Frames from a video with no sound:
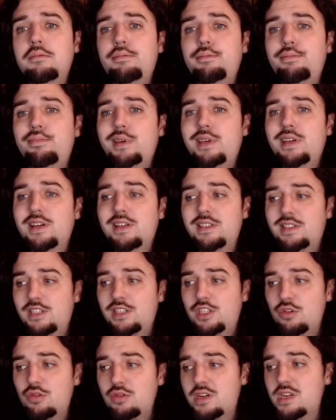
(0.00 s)
because
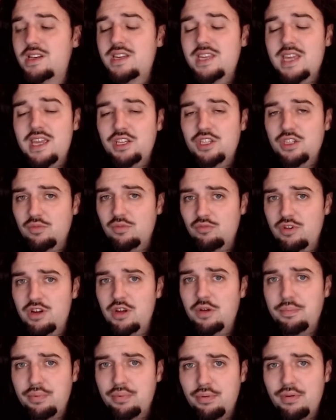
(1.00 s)
you can take some real
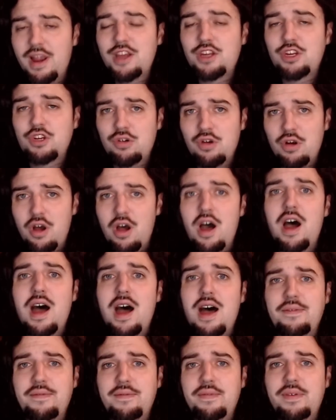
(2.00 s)
pressure
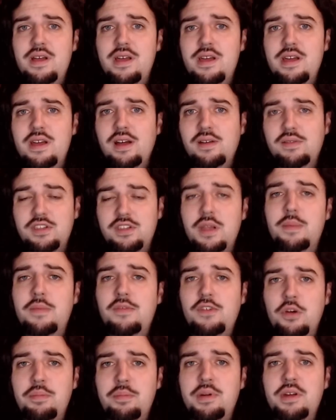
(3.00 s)
off of some of
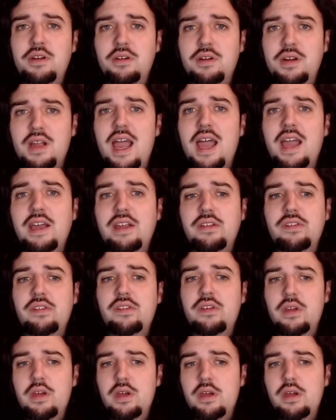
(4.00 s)
your bigger guys
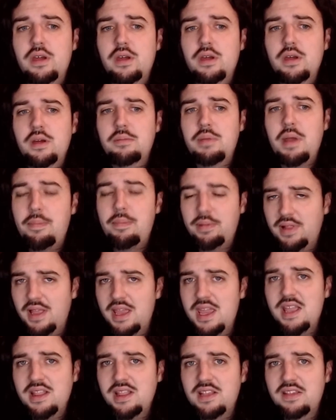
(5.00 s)
by
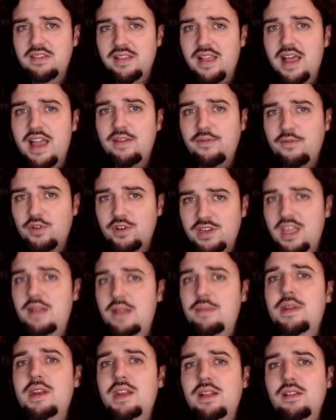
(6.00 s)
playing this line for 10
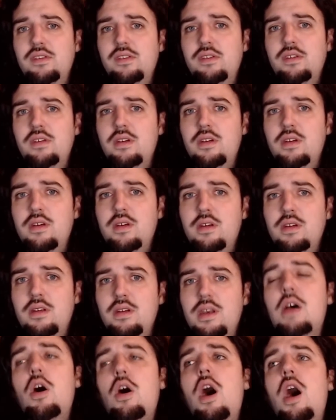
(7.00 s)
minutes.
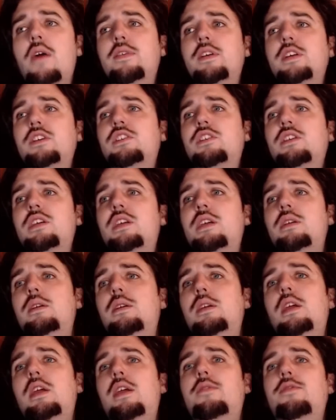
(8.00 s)
Now, obviously,
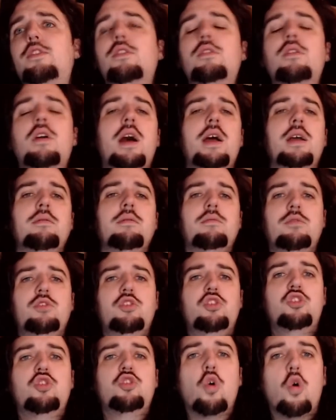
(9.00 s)
if they're not
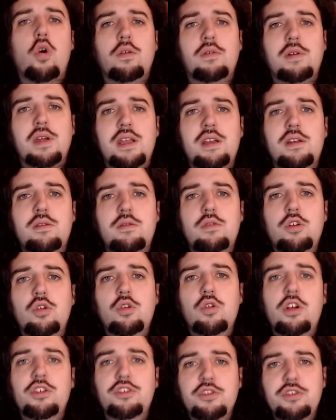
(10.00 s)
scoring, you're
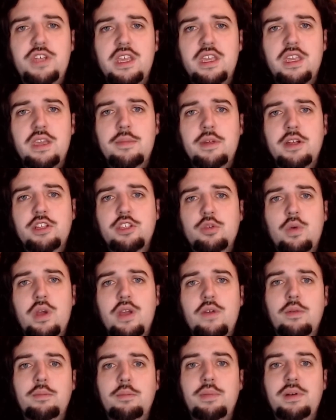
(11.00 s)
also taking minutes away
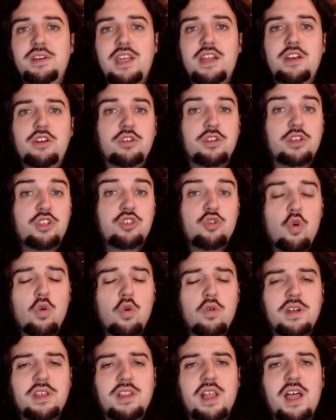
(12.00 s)
from potentially
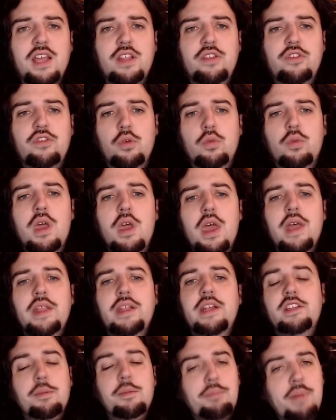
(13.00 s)
scoring lines. So
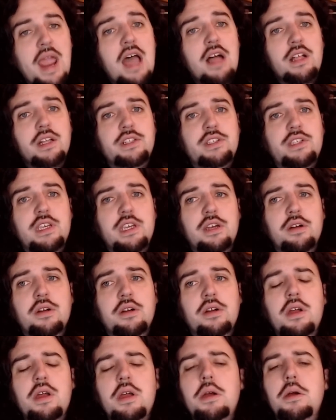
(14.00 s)
there's a balance here,
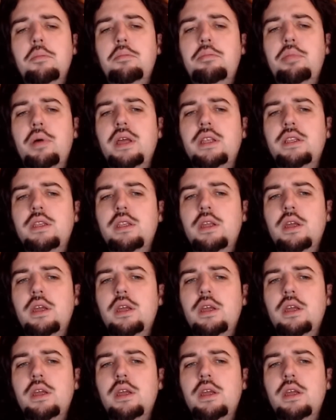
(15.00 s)
but